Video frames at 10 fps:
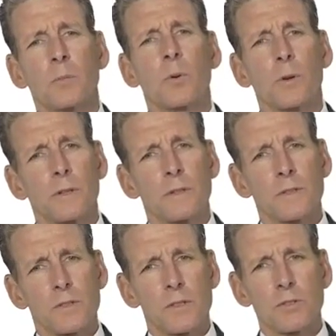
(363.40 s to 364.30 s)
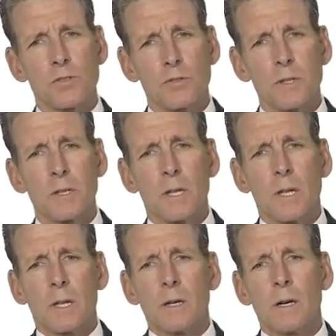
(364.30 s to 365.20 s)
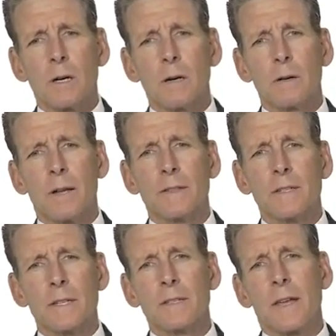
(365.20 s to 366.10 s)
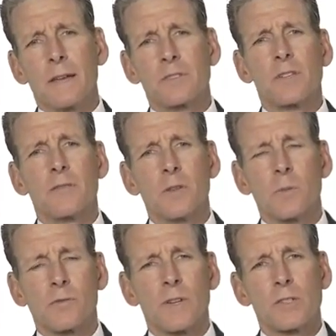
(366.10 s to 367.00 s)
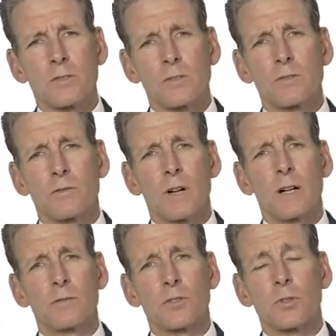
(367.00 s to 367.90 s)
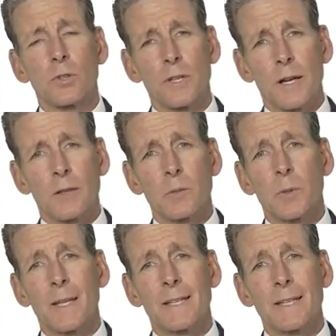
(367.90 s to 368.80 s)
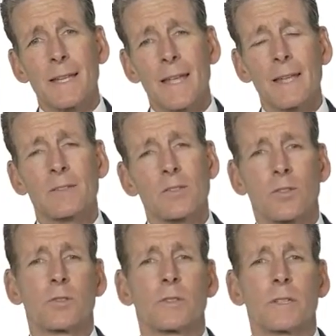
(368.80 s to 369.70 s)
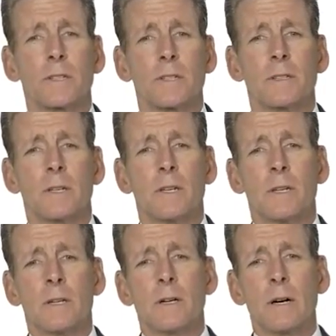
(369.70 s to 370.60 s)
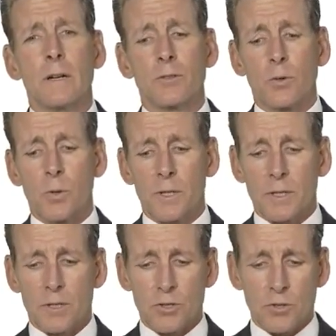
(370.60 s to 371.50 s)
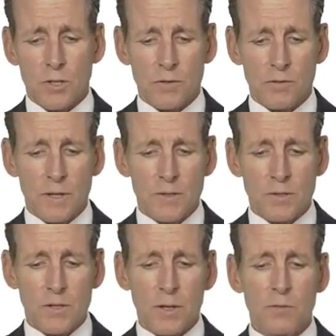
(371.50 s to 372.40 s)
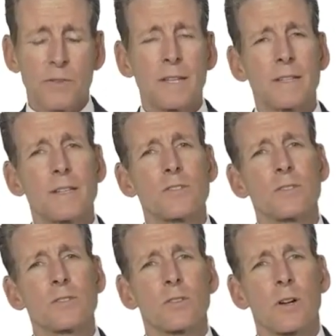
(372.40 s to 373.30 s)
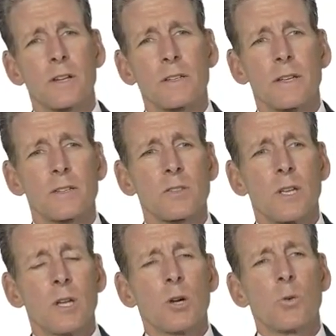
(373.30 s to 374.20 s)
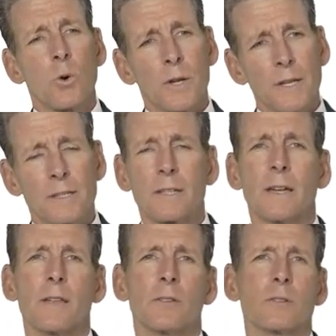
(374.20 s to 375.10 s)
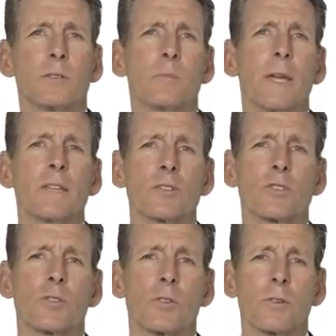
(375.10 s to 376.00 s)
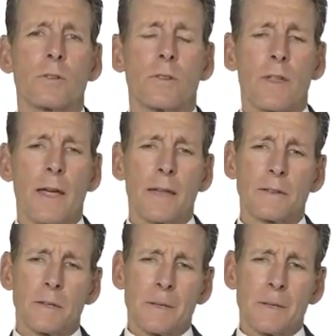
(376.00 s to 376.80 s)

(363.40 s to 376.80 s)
important in this industry, and the need to have safety professionals involved early on in the planning and certainly during the construction phase itself, and the engineers and architects working together to making sure that,